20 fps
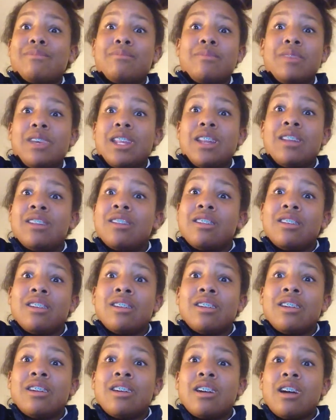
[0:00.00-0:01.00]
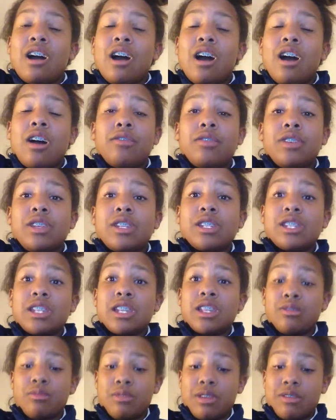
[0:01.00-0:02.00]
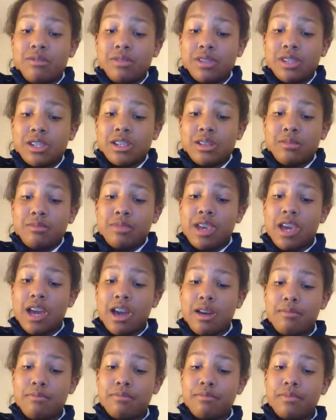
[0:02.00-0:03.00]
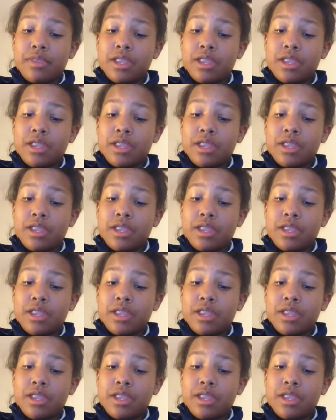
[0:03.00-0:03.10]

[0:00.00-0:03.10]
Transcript: I mean, obviously the week was going to be up.